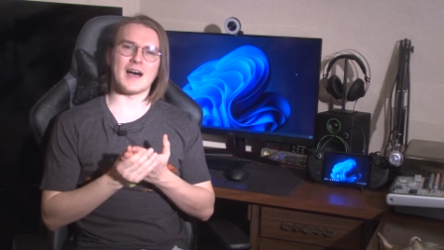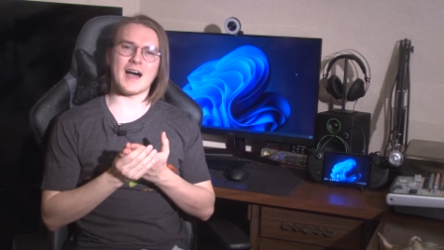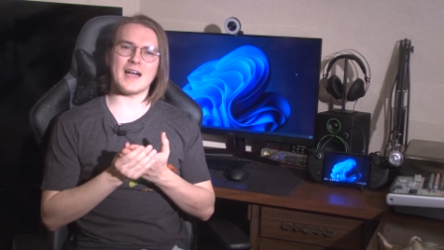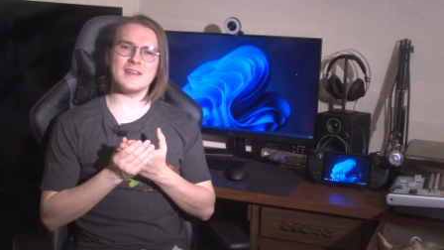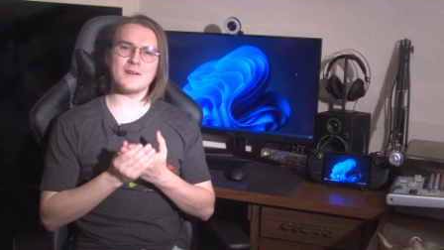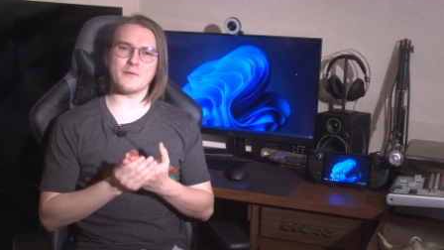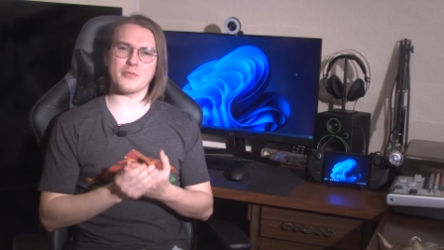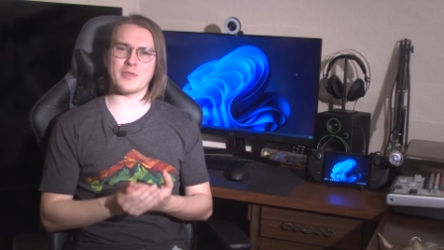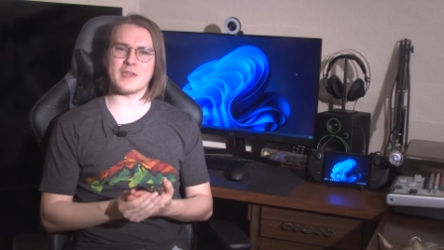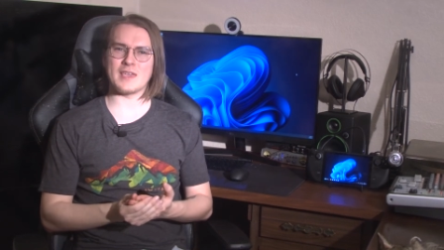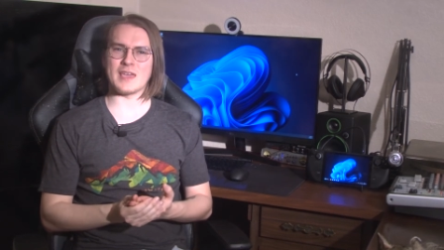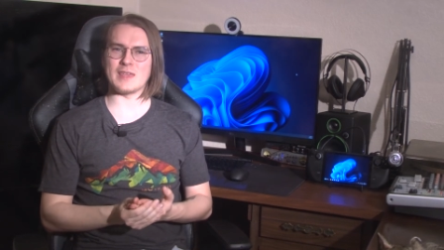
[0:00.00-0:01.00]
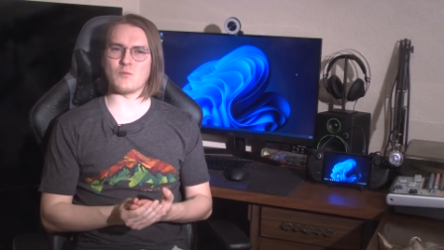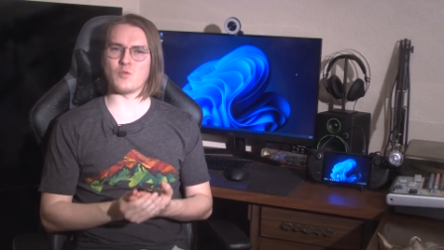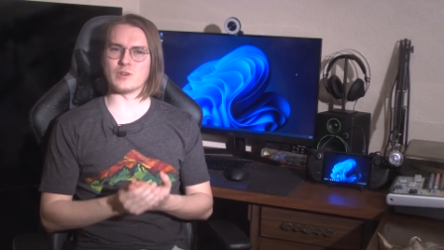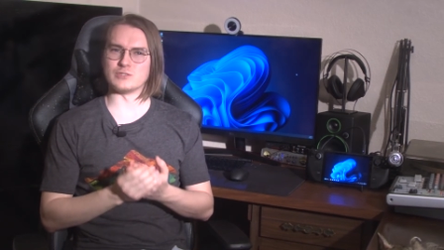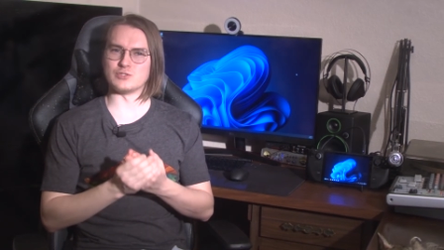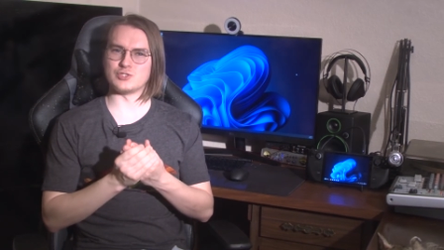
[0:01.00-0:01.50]
I don't think
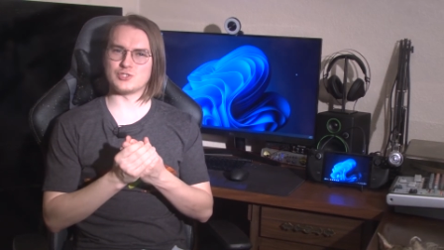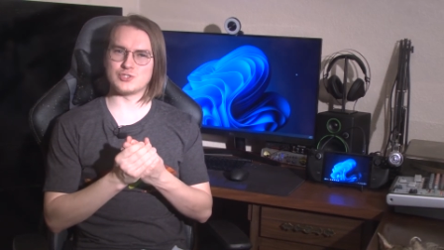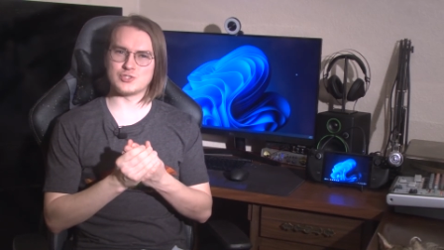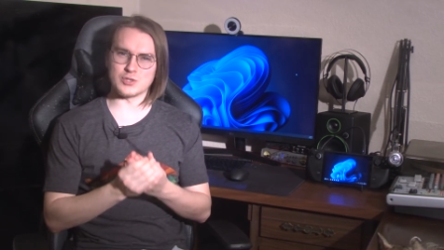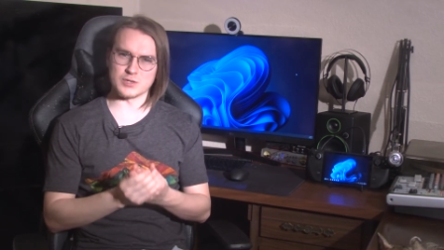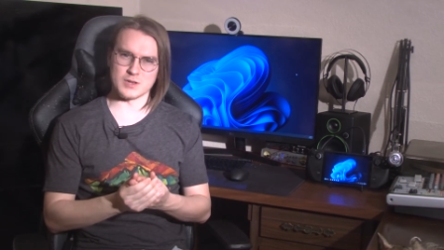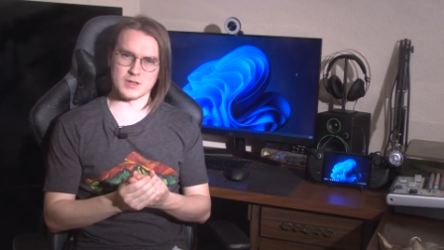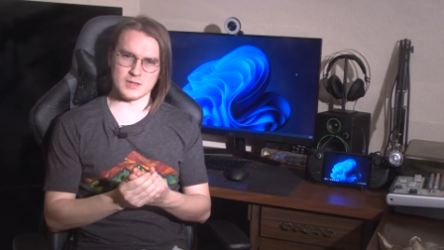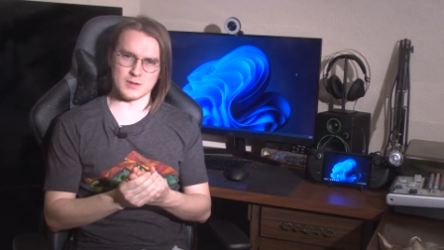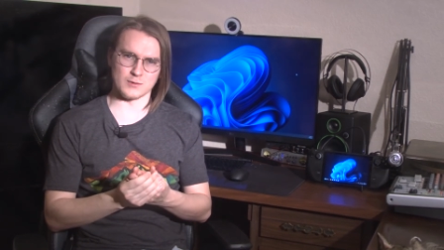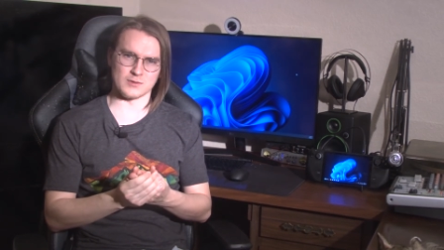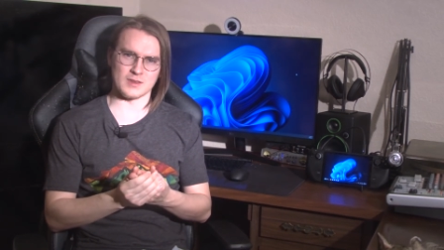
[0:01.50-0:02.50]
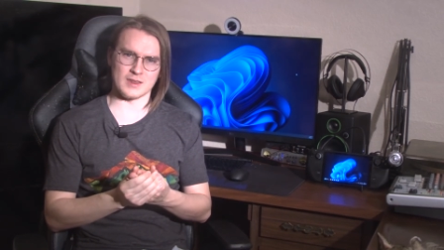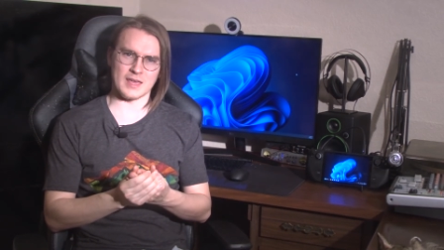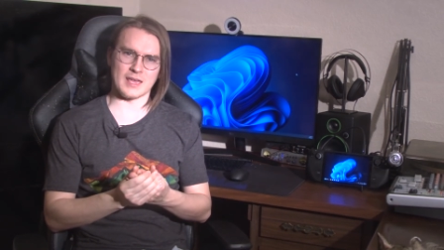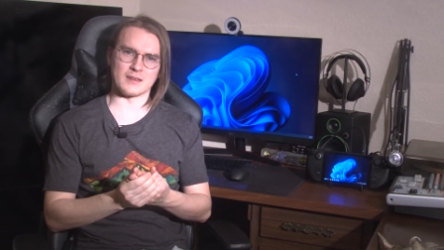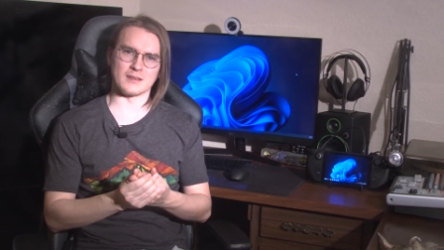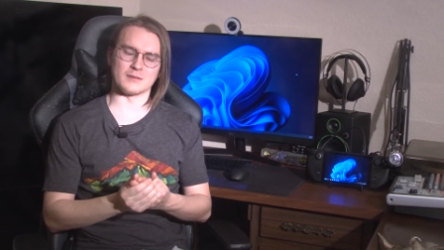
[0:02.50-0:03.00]
anyone should use it in
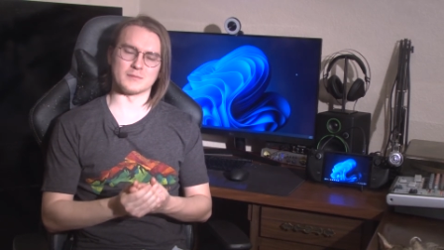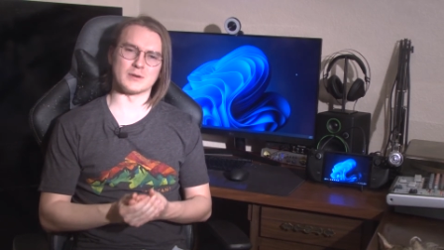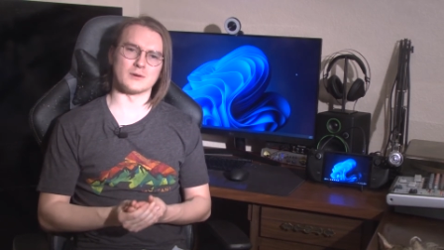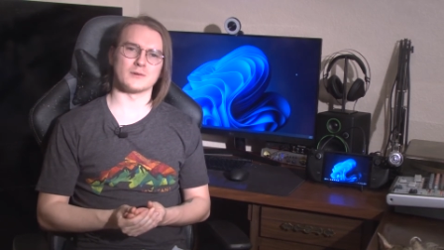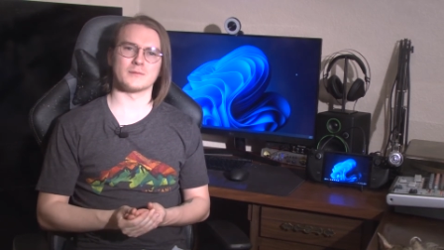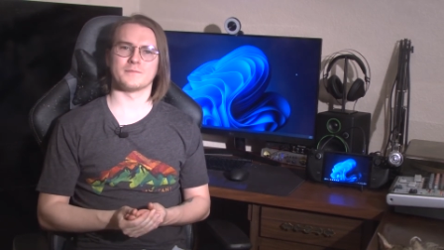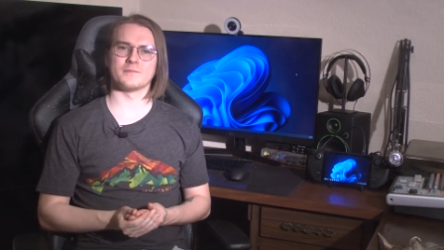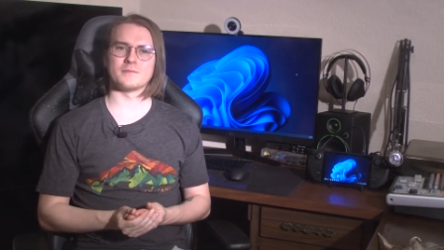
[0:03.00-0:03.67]
handheld mode.